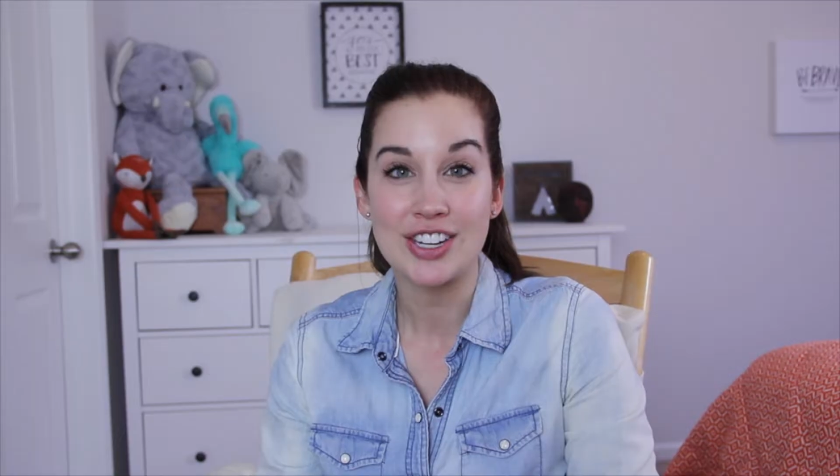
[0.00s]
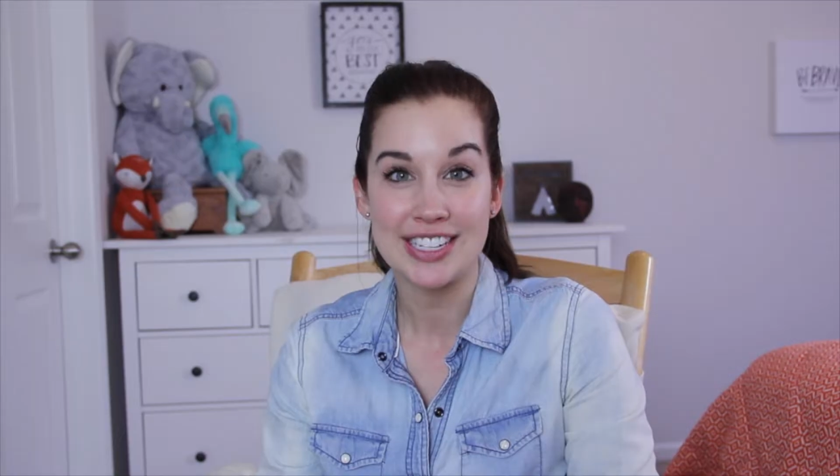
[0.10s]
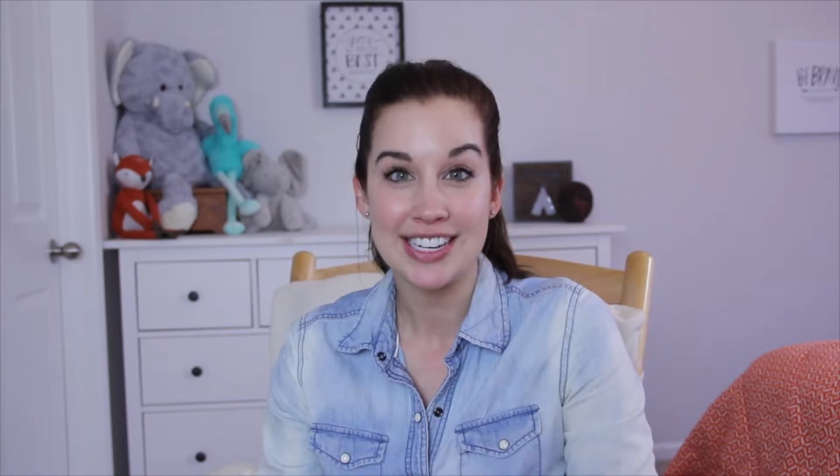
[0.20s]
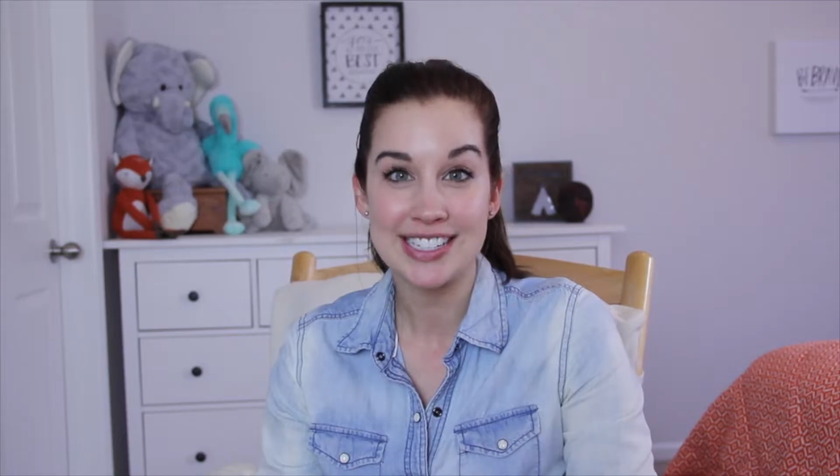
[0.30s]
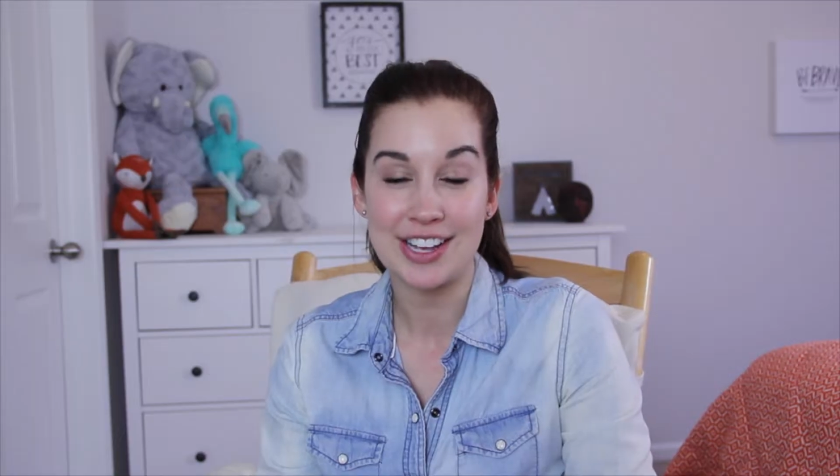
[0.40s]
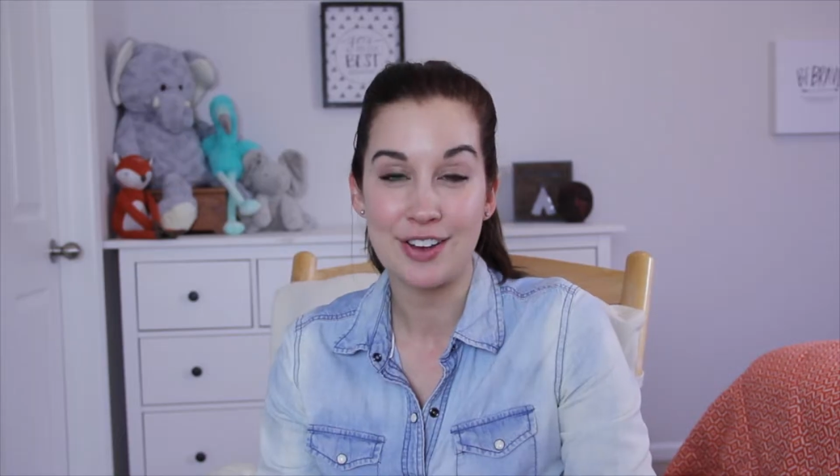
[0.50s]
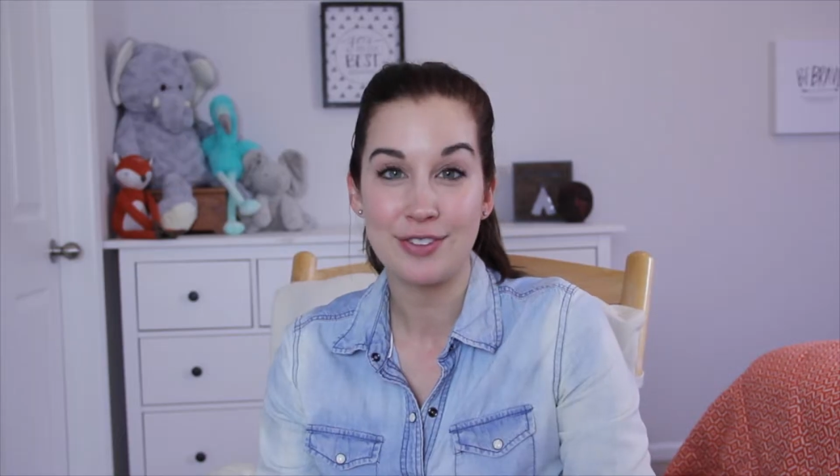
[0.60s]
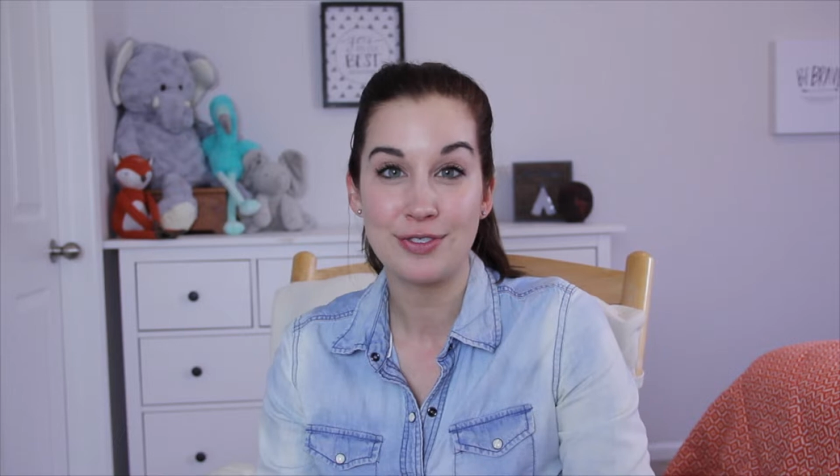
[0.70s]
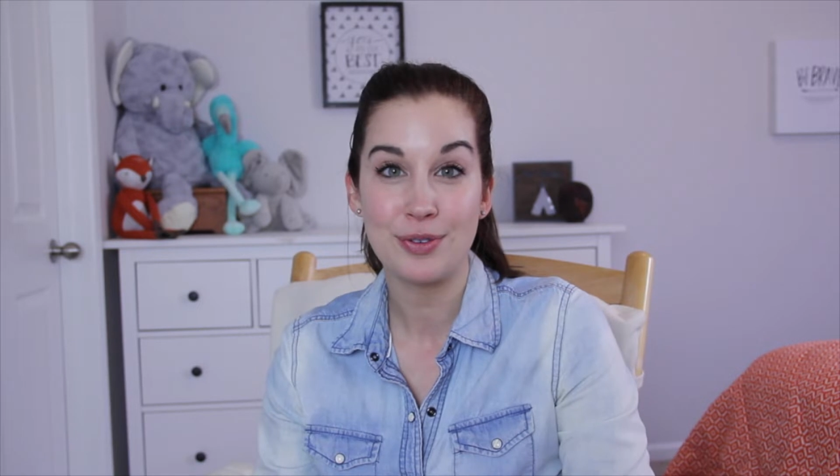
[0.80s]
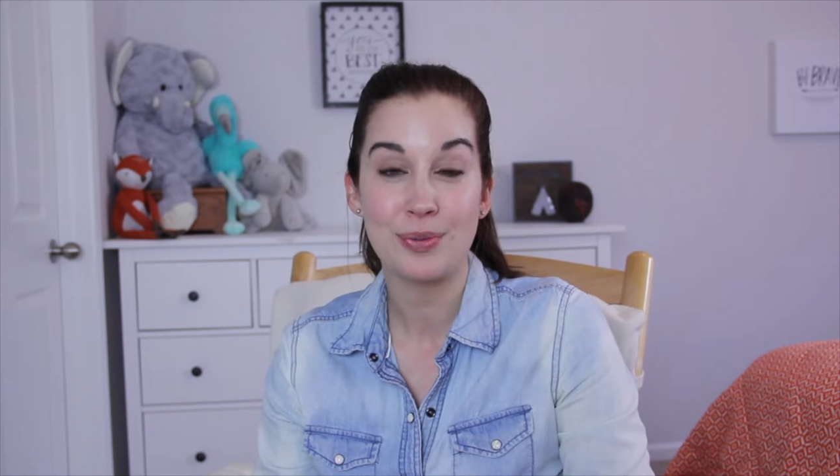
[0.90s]
seat
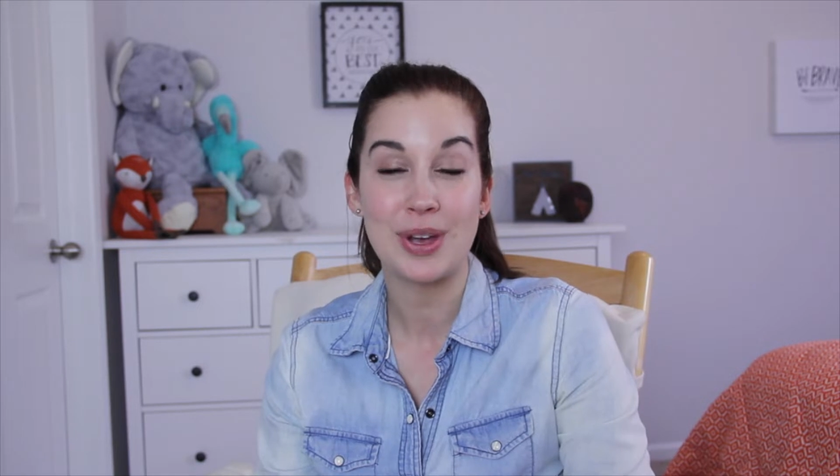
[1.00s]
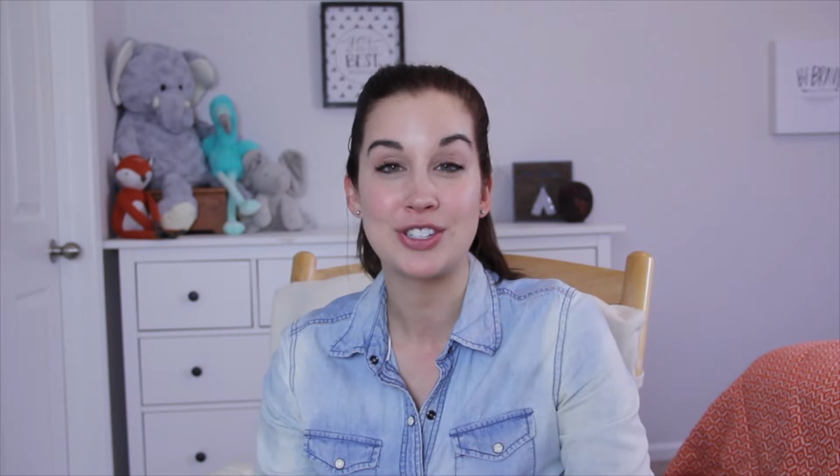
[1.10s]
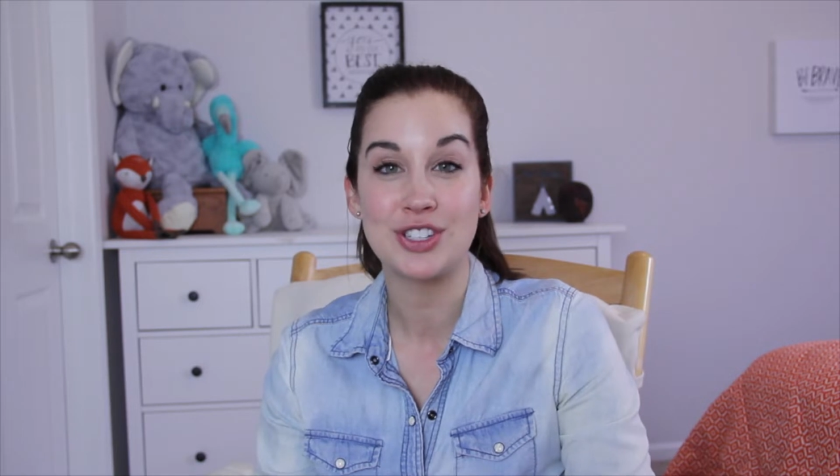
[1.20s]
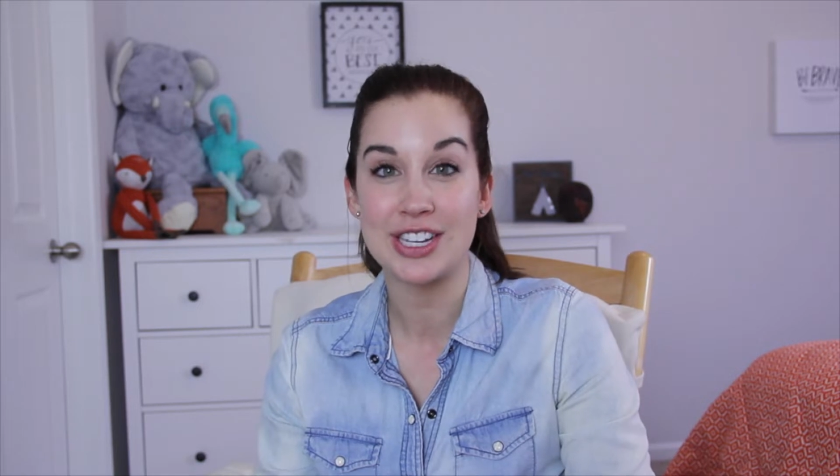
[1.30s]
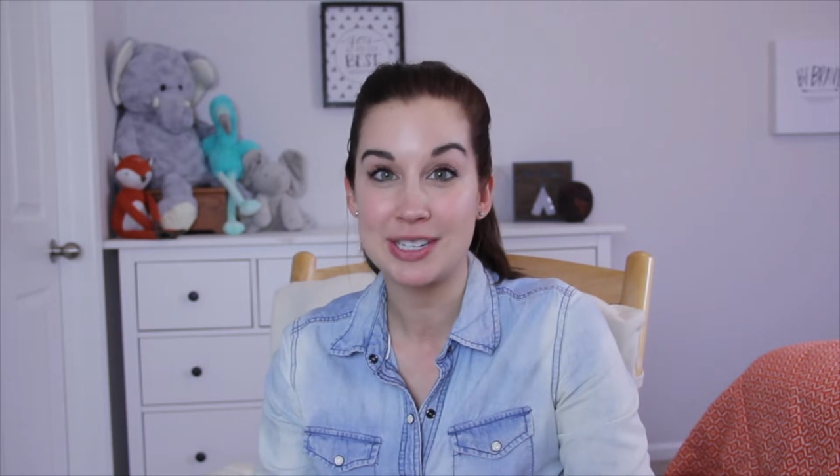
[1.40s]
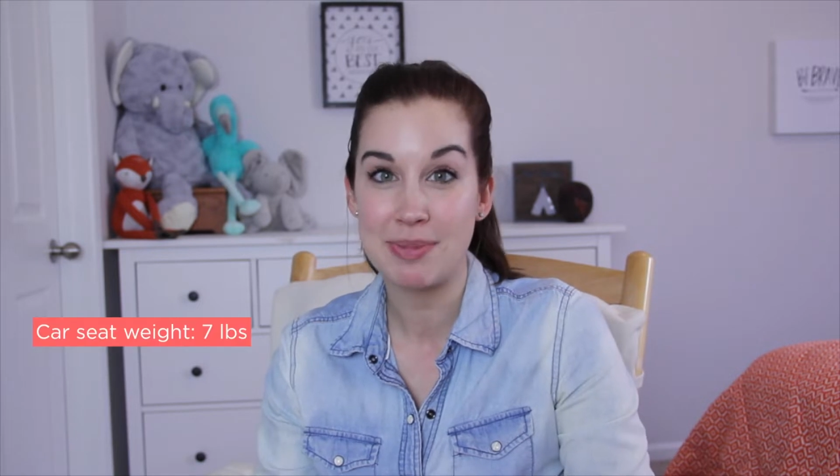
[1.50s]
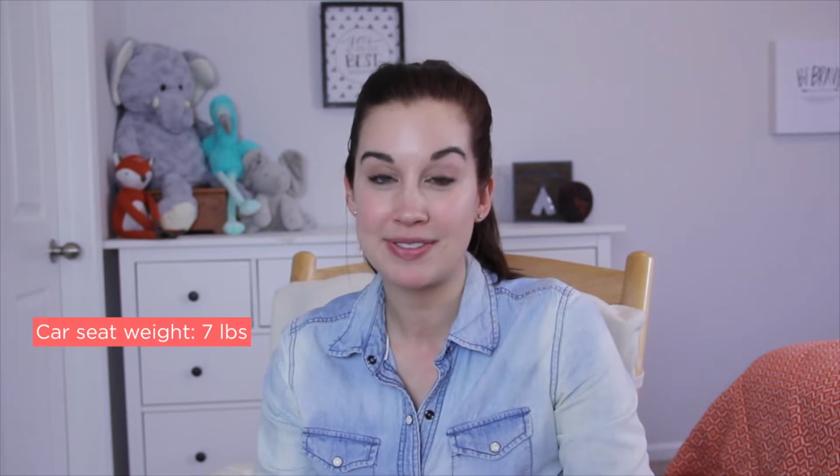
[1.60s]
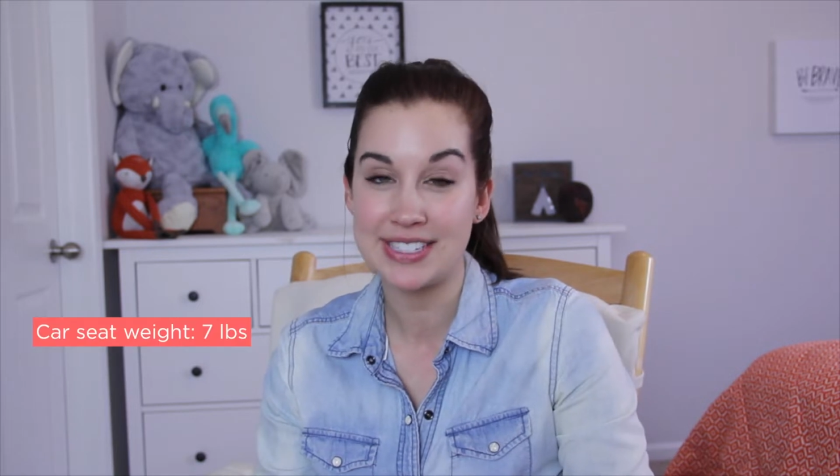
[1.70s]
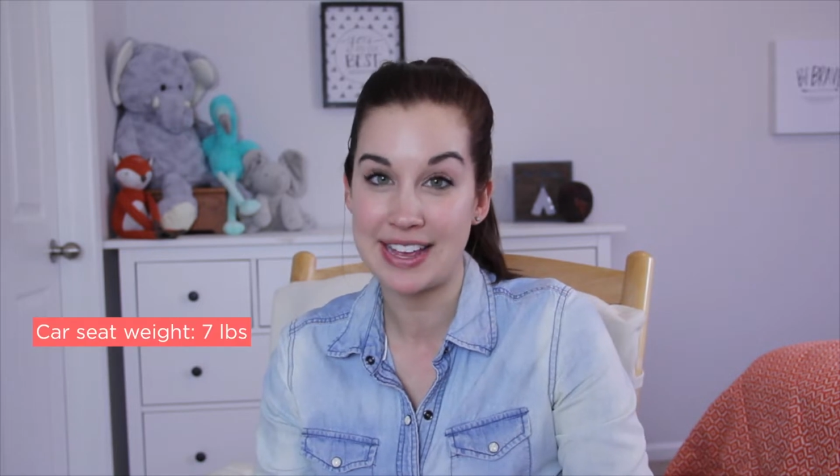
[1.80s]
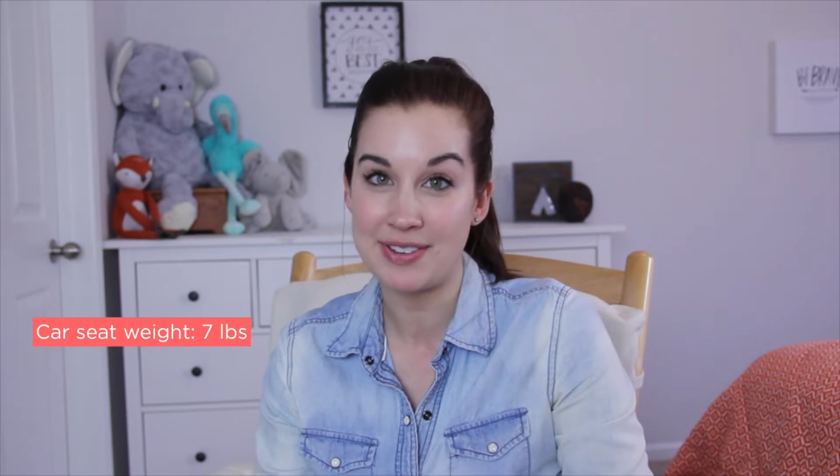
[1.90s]
itself weighs just
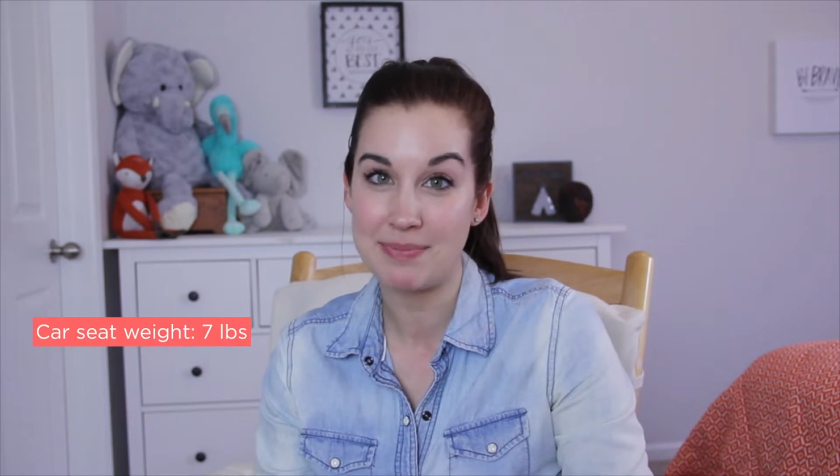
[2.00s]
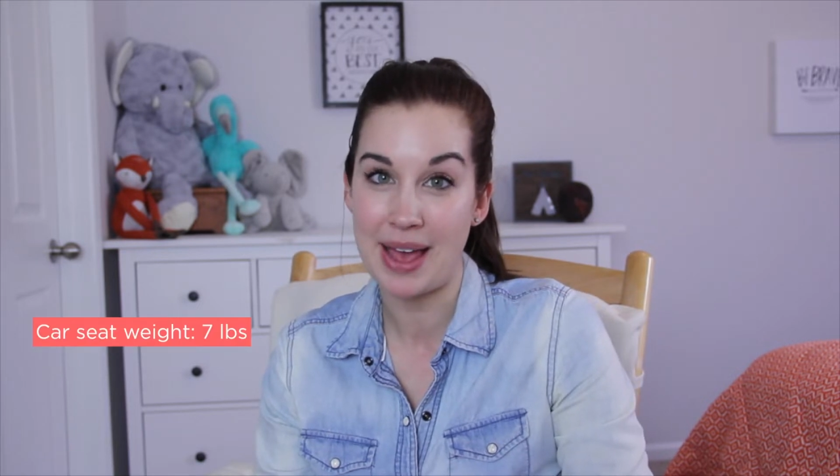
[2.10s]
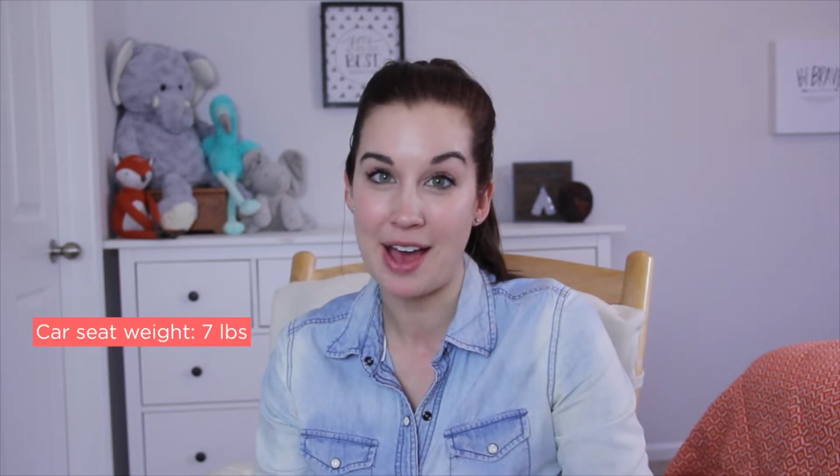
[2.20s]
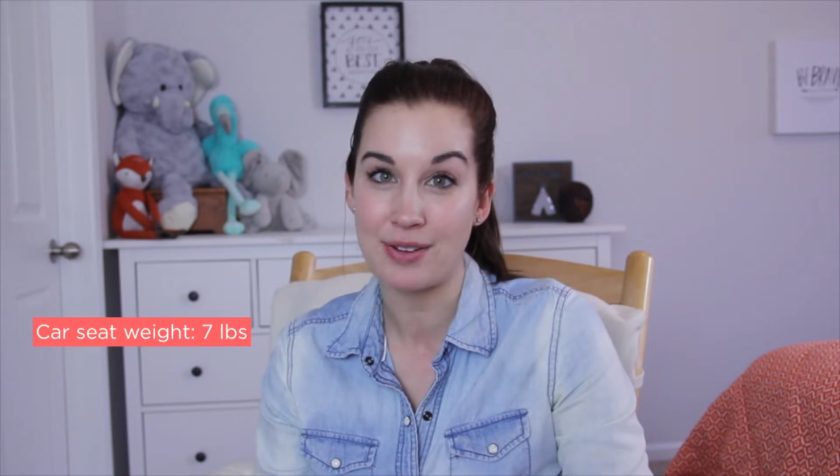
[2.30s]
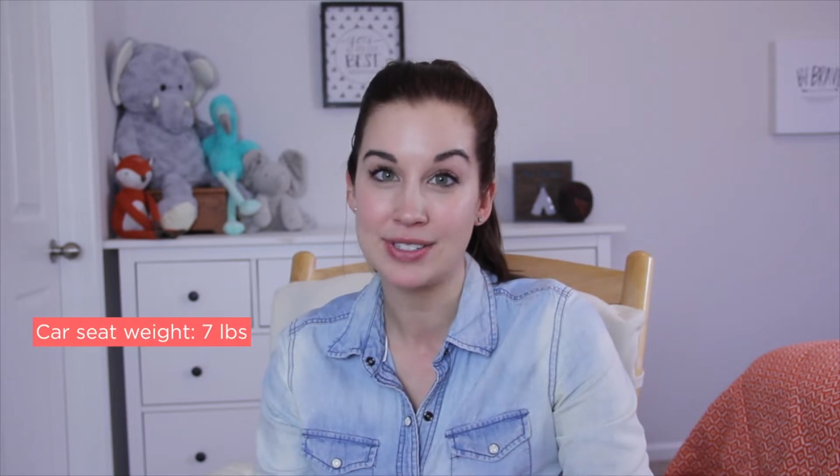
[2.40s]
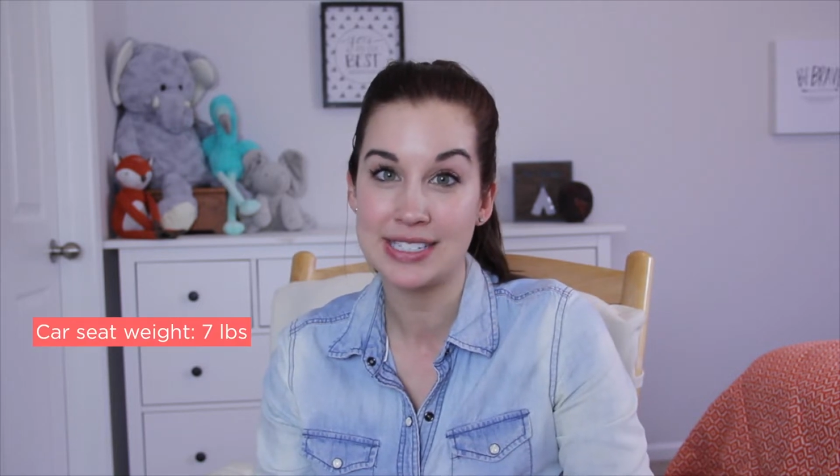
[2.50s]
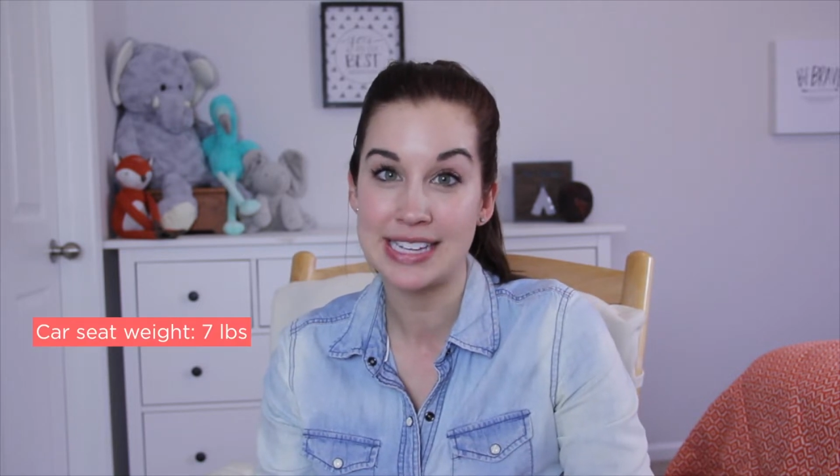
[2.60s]
above 7 pounds